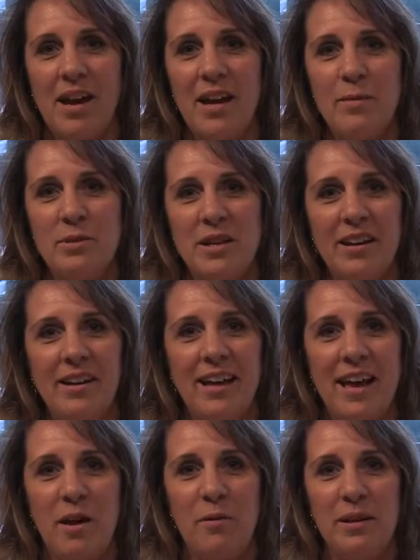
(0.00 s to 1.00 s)
Hi, I'm Donna
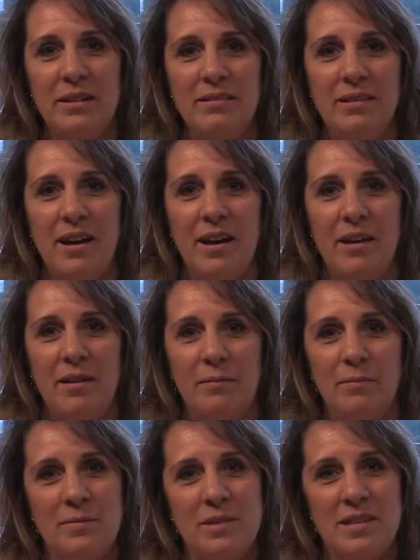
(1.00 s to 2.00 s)
Cowan,
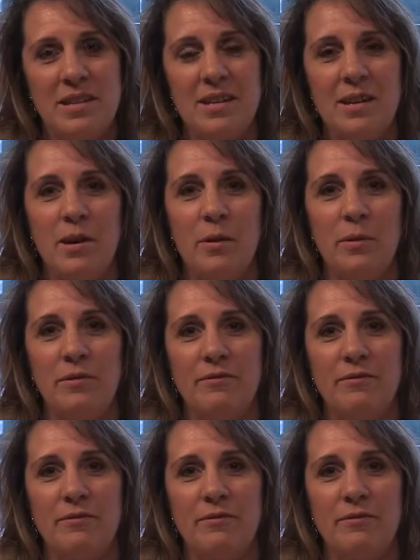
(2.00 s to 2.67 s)
CEO